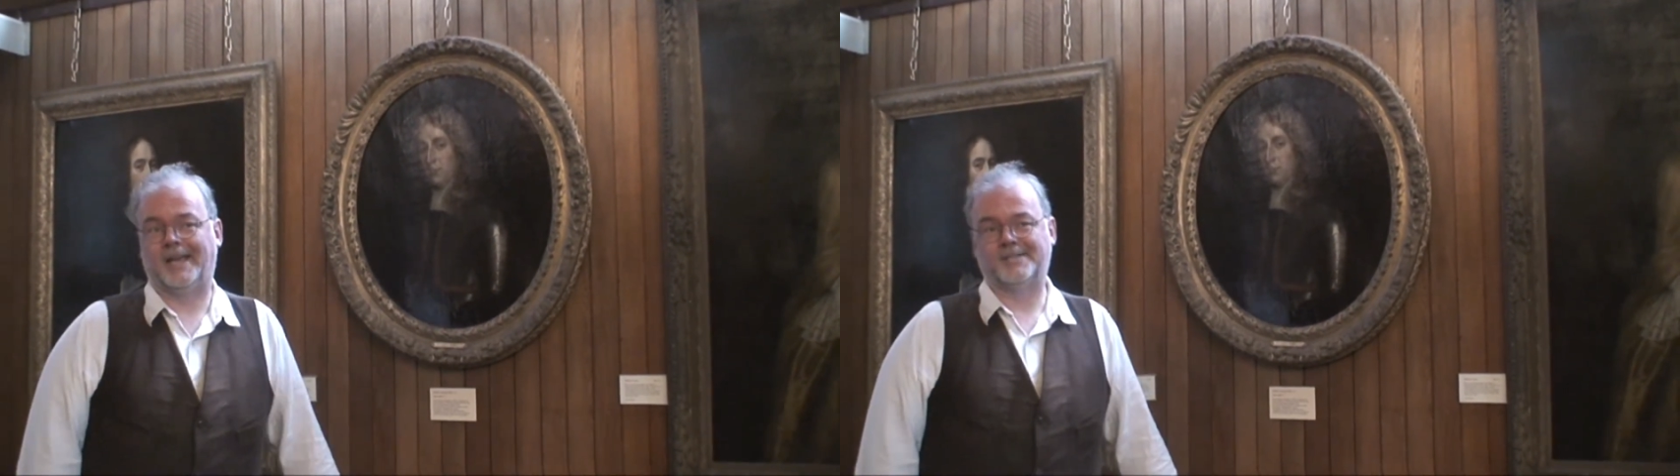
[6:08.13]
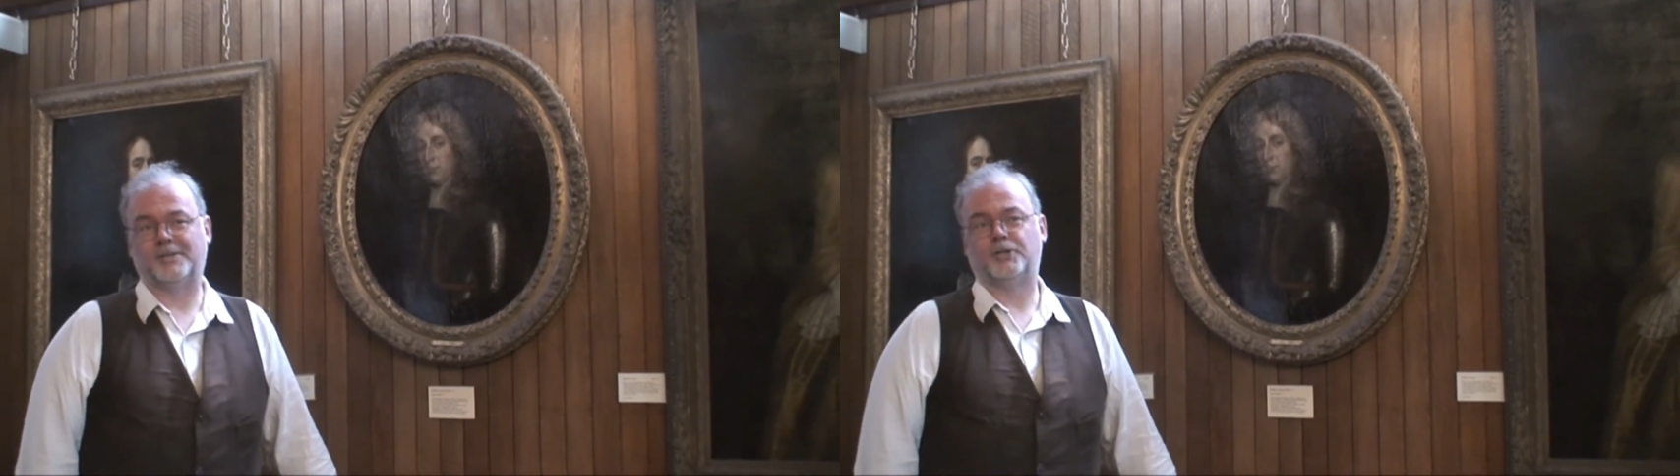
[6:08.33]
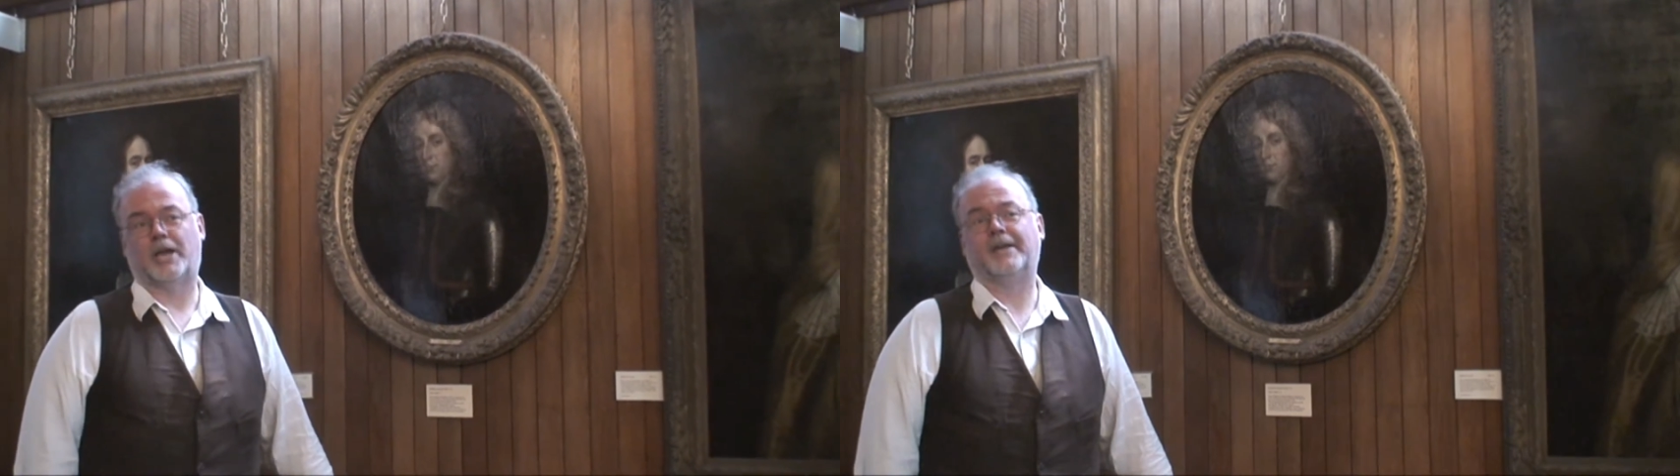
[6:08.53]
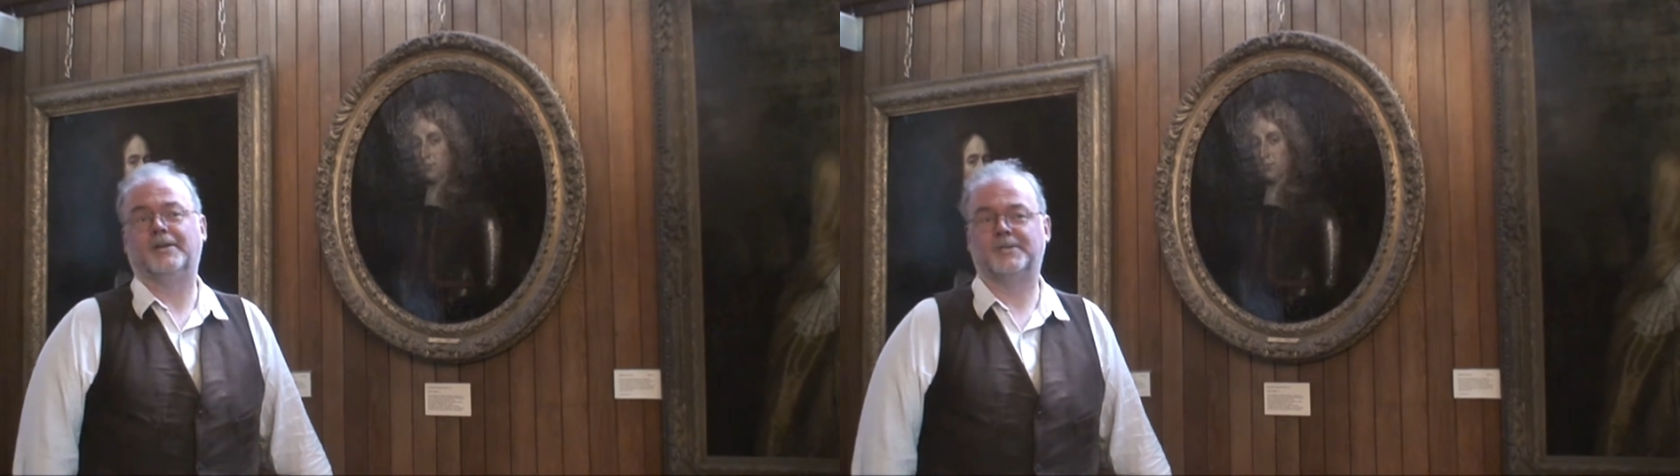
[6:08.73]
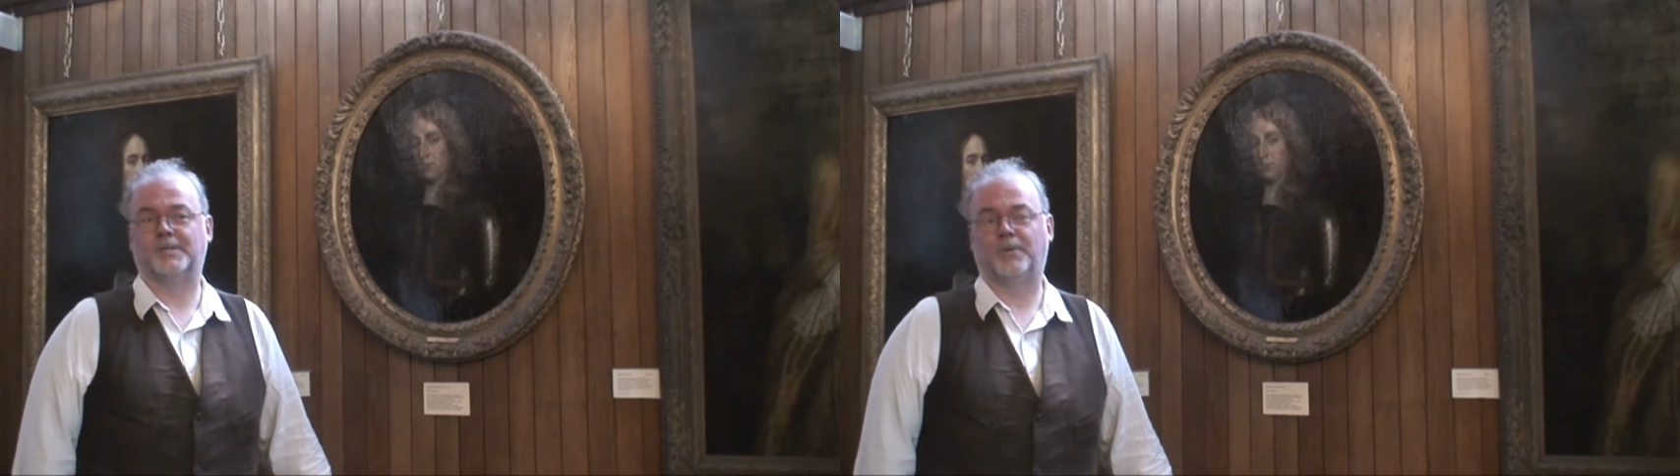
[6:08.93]
is at
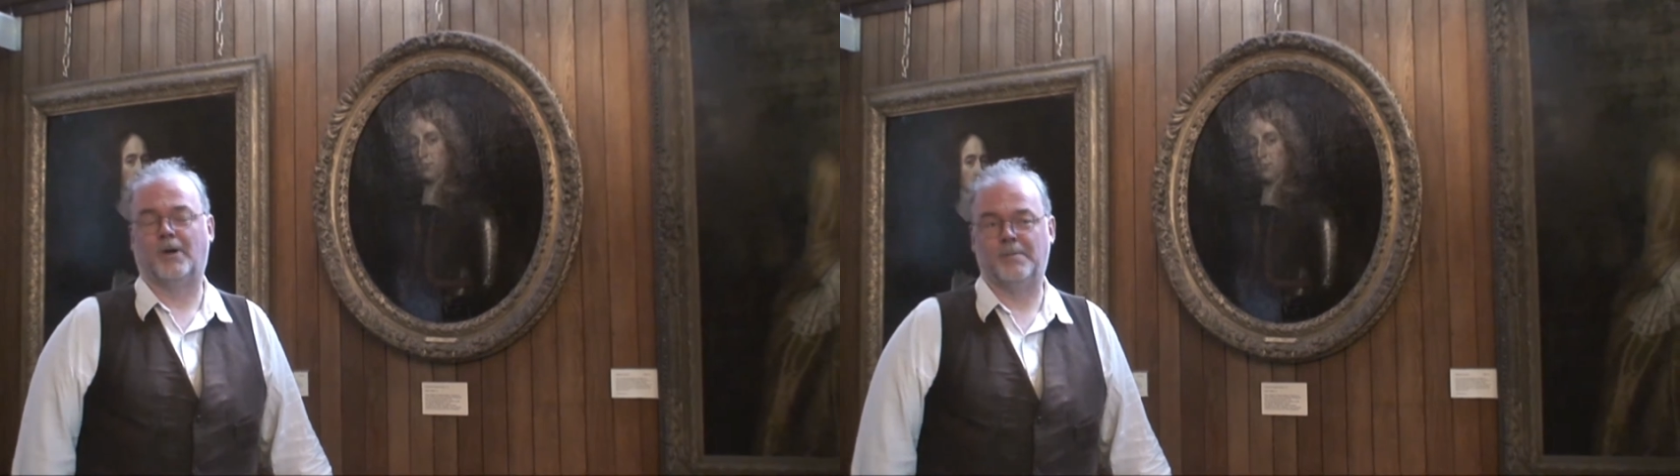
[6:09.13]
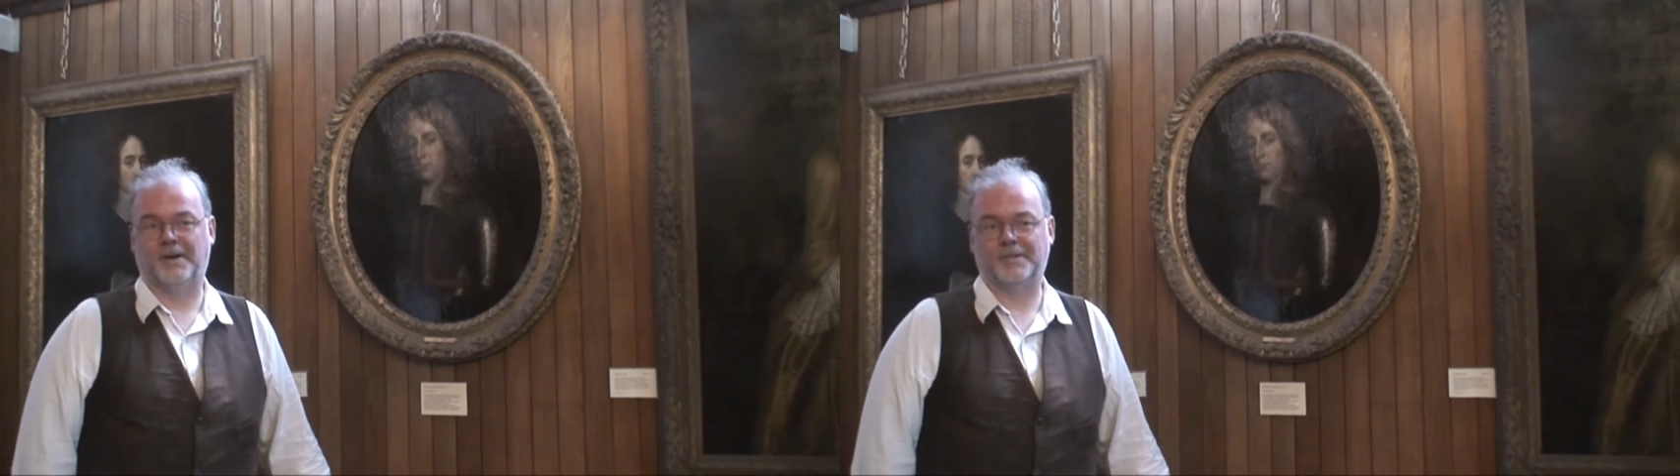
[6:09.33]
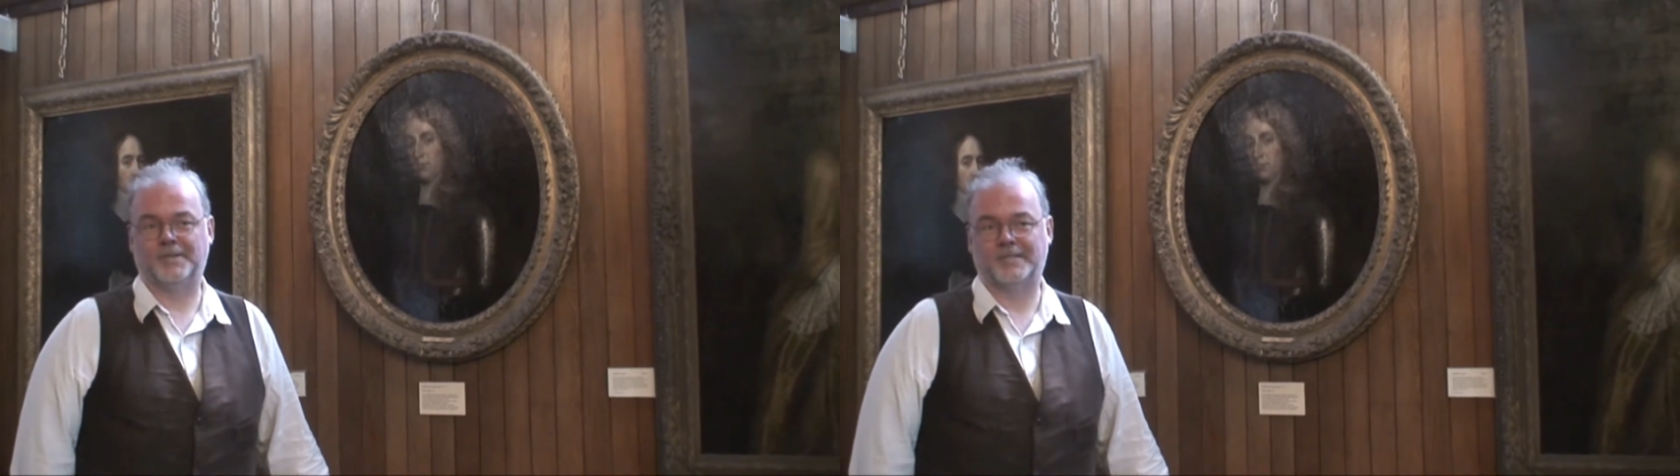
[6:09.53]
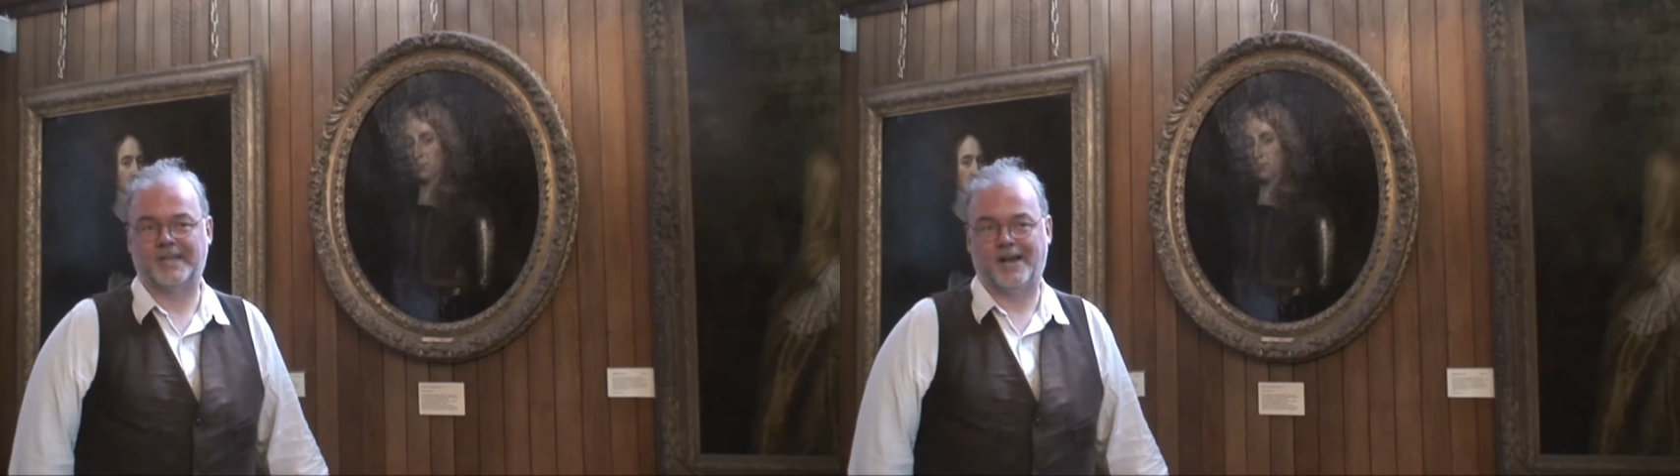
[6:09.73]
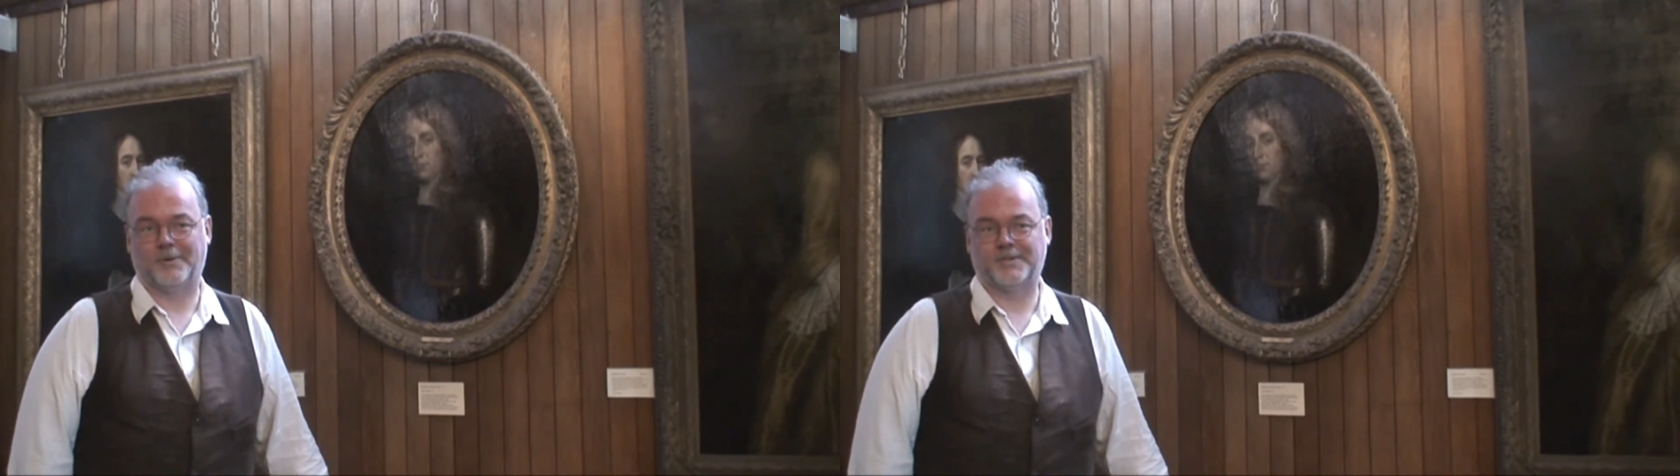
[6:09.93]
Chequers, the Prime
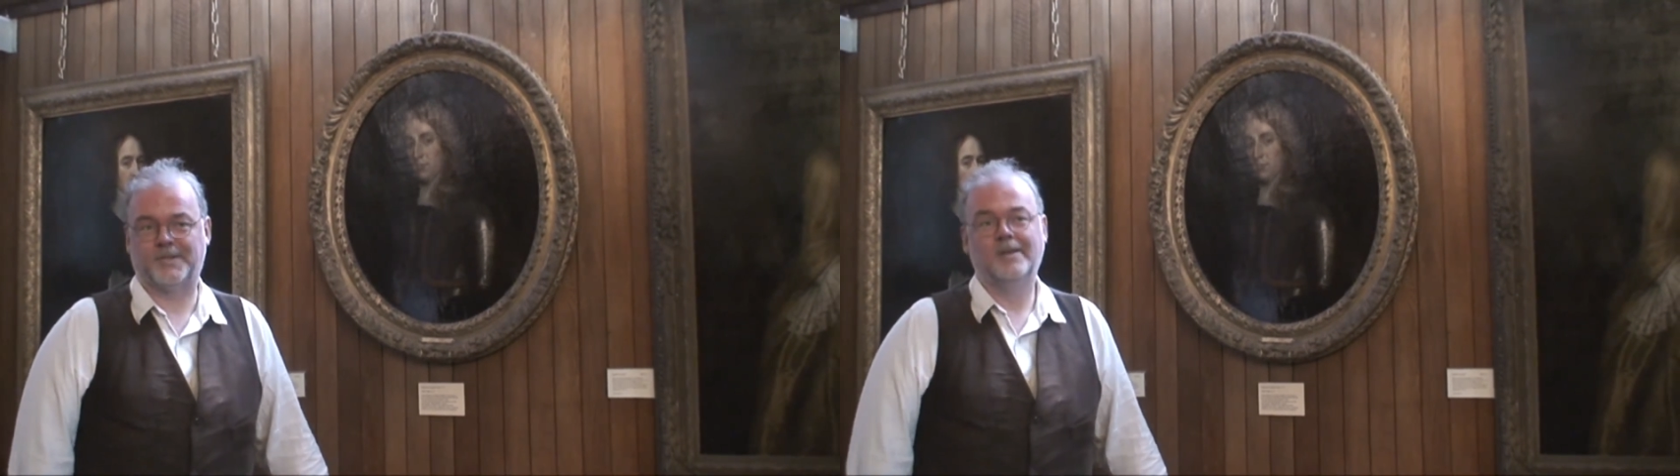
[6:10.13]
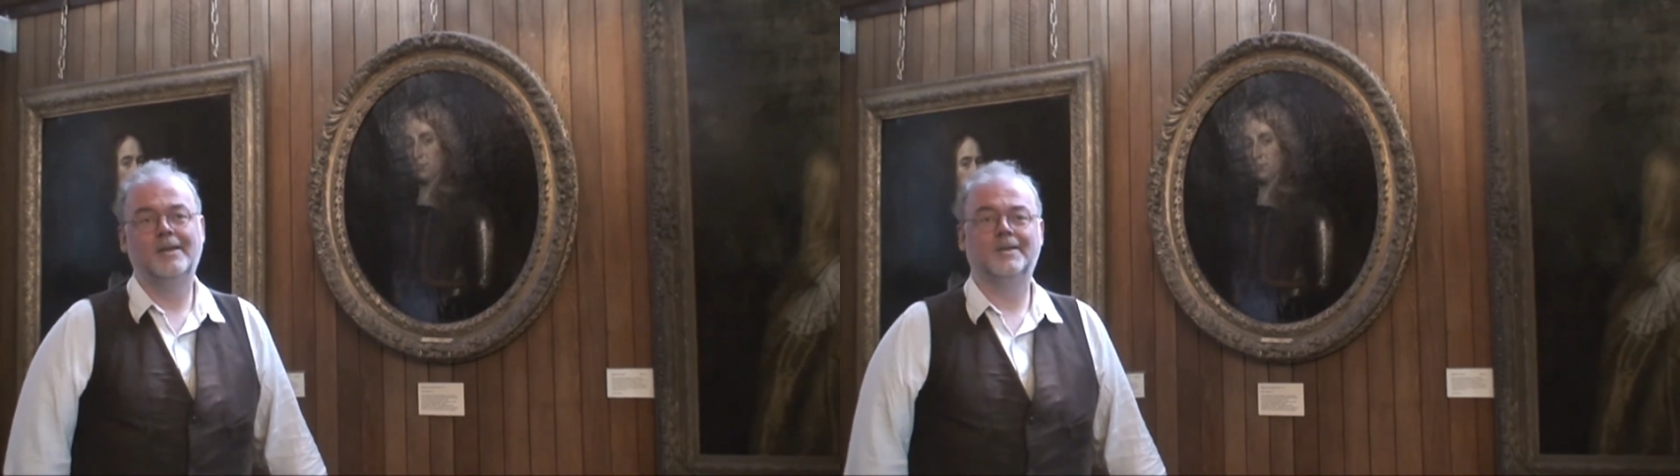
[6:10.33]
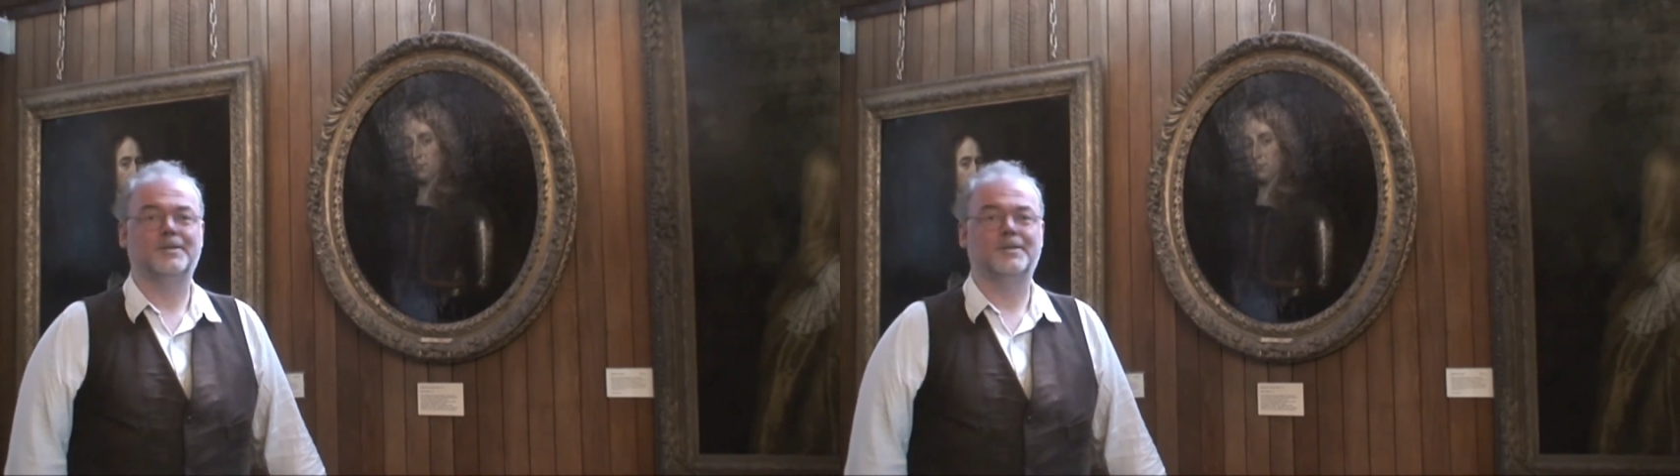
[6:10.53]
Minister's house,